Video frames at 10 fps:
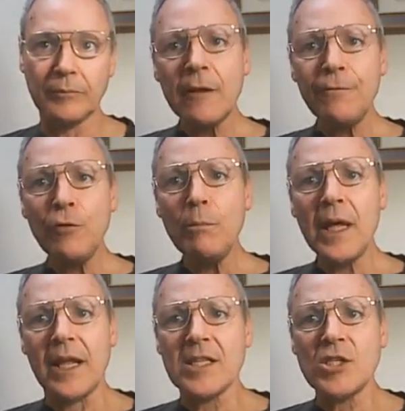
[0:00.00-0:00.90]
In a few
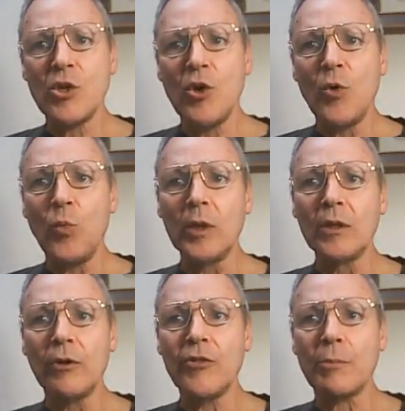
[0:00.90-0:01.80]
minutes,
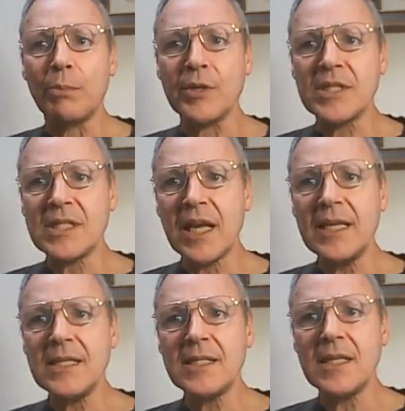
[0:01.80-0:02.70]
we'll learn the
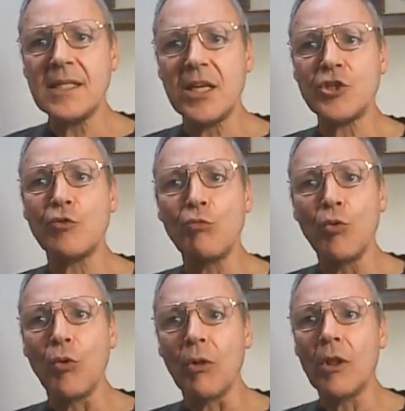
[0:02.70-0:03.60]
precise
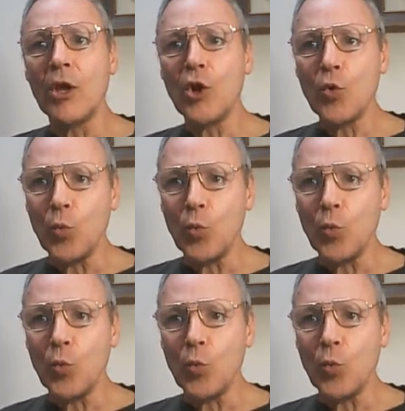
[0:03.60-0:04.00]
decision rule